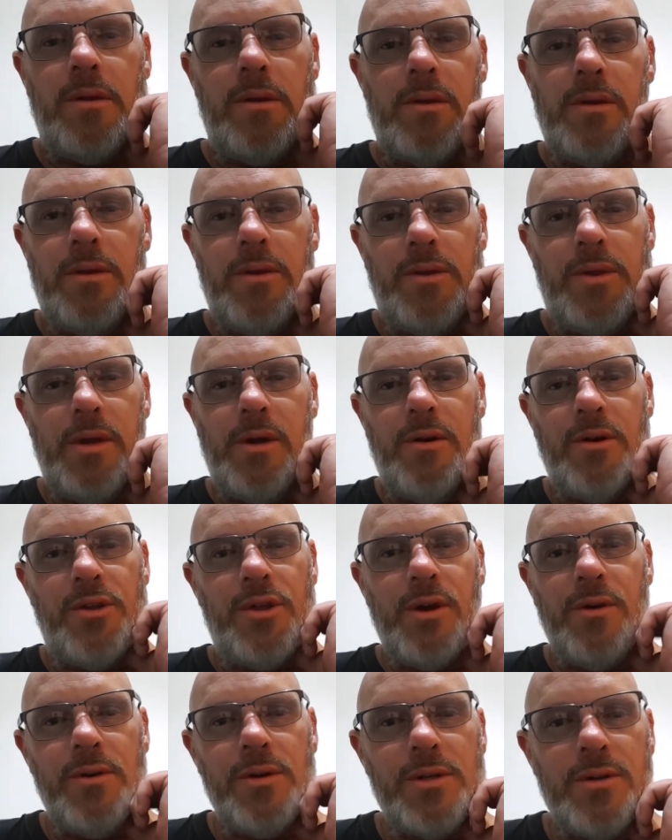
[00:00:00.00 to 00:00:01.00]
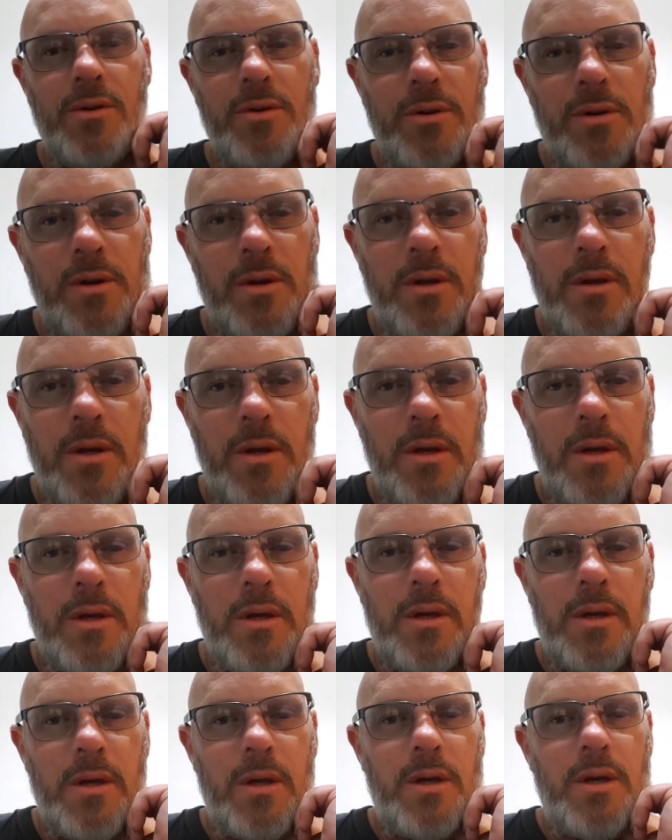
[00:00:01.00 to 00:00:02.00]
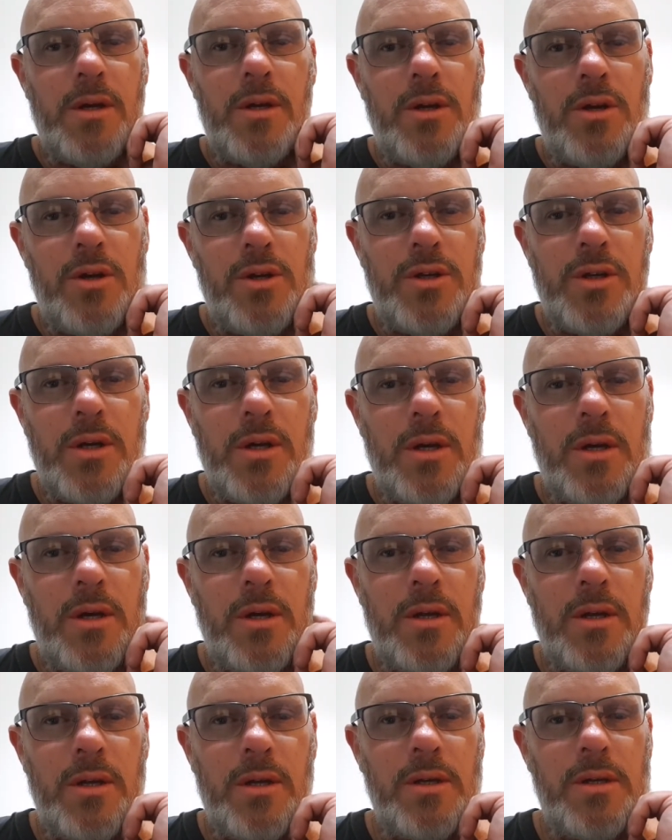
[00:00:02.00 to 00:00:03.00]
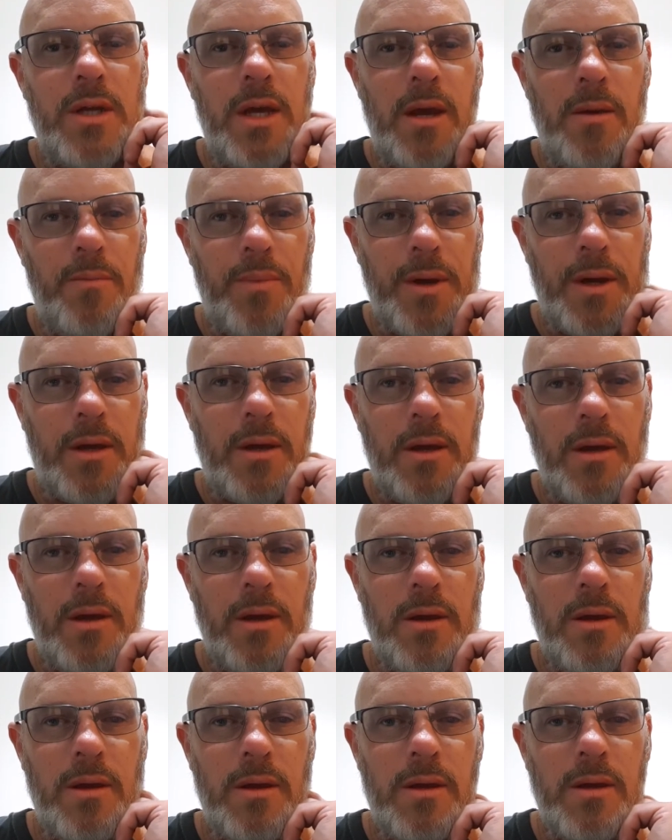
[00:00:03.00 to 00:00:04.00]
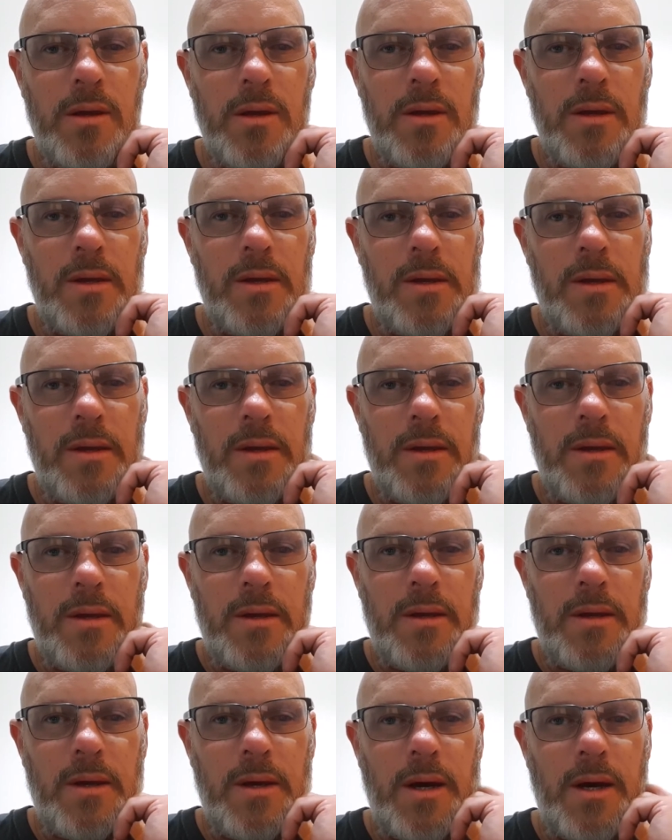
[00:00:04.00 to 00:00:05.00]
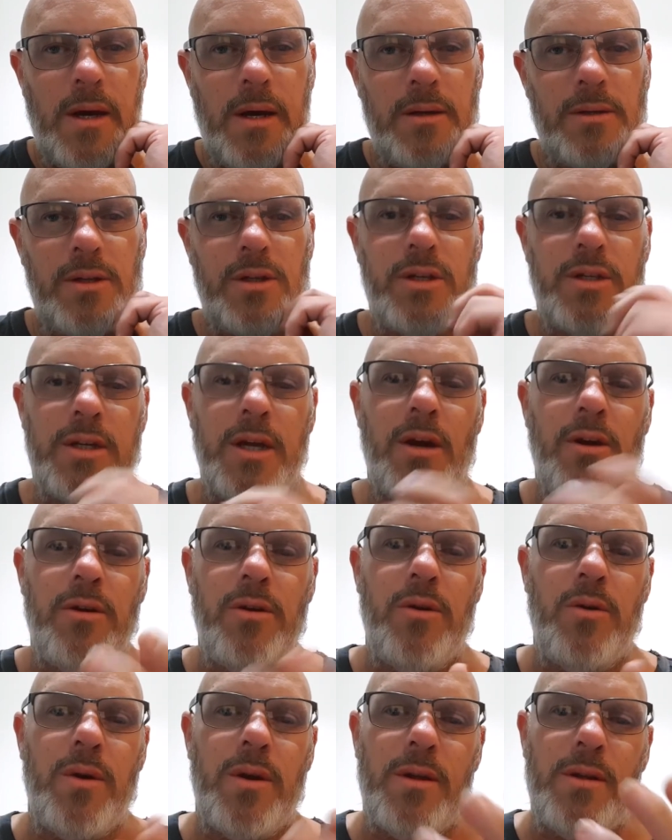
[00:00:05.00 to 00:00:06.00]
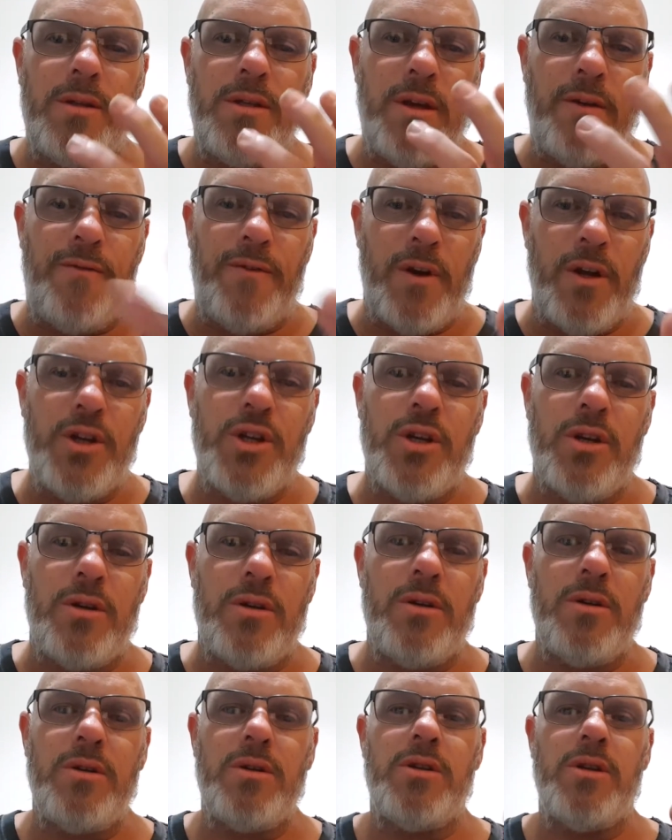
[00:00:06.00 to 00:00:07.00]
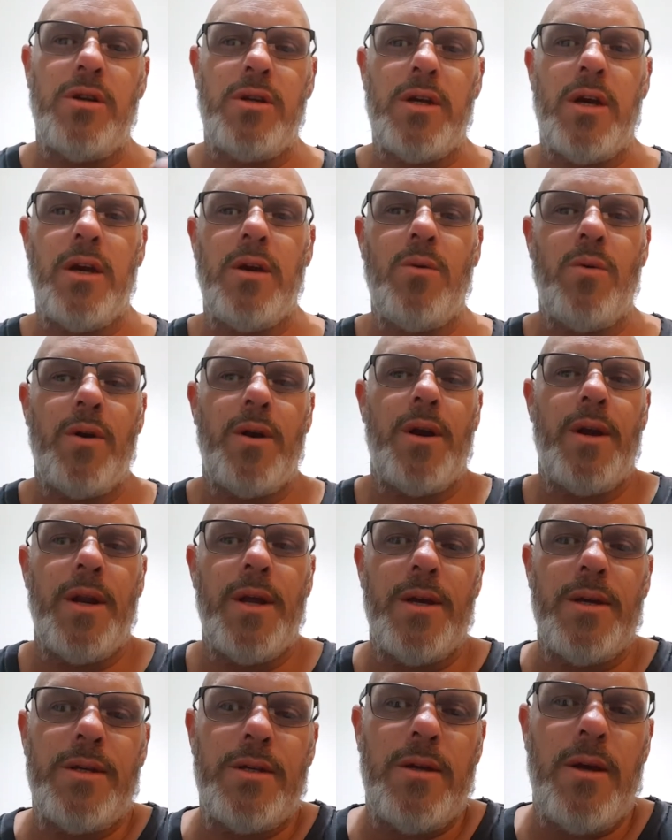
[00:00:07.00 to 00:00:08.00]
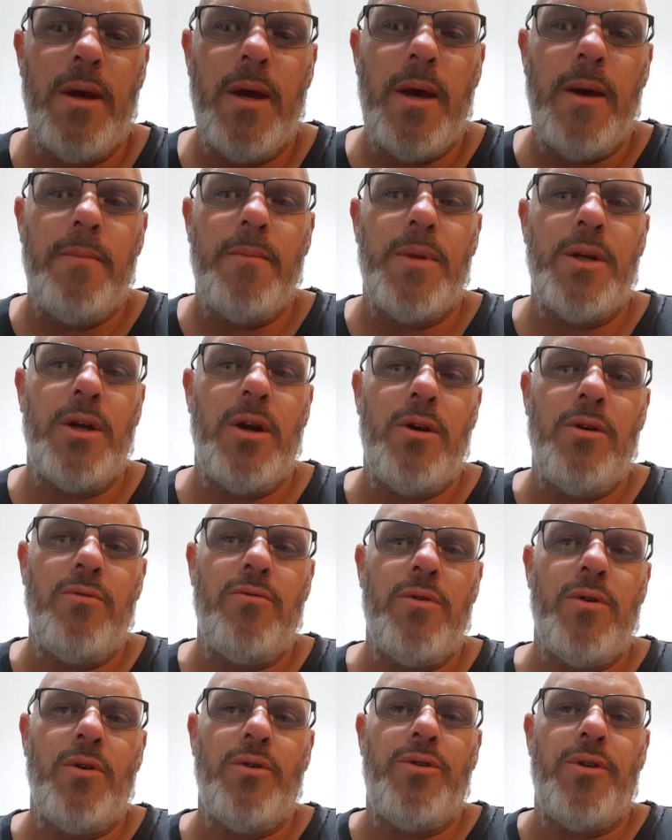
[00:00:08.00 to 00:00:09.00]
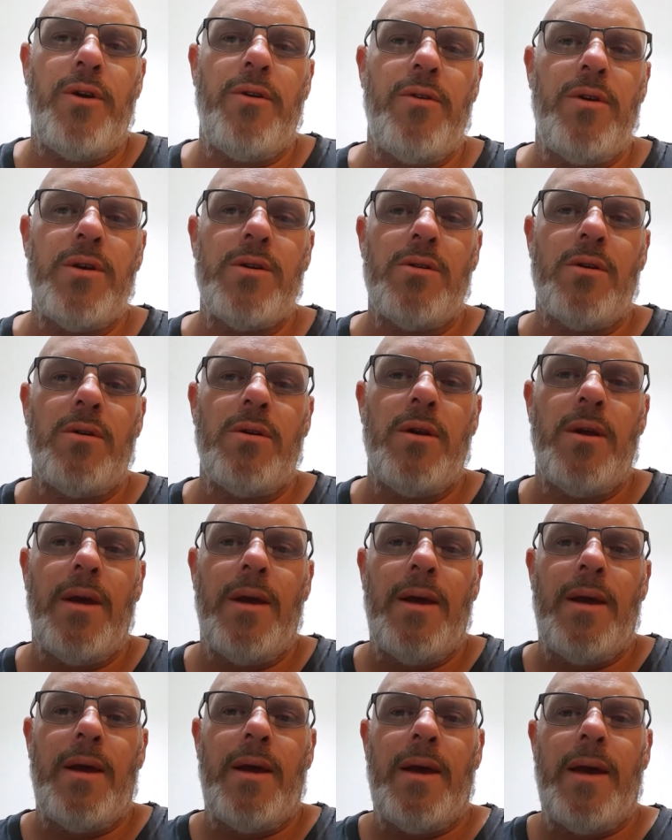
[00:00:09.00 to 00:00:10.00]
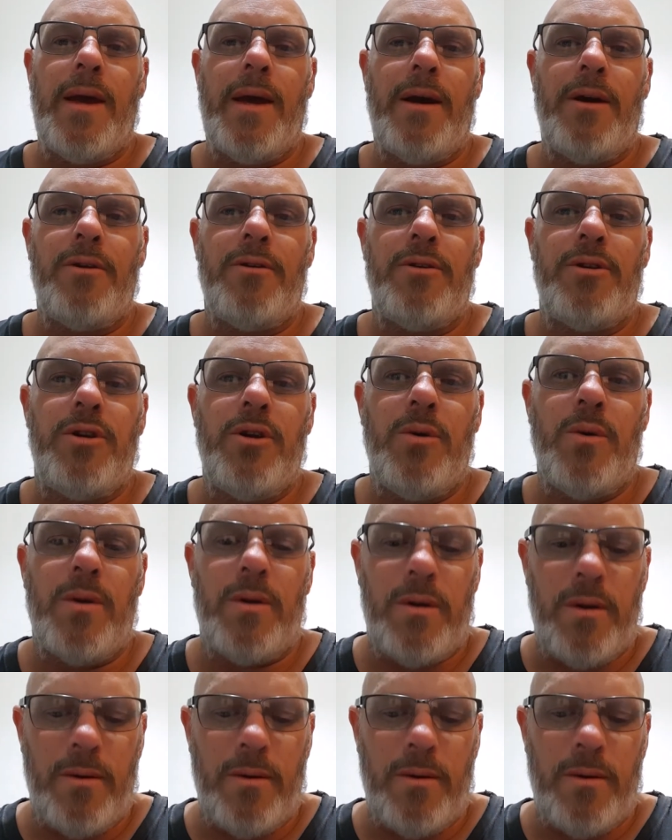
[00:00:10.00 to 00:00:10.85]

There are theories on inertia damping to tell you definition, to tell you what it is, but no real theories on how to do it.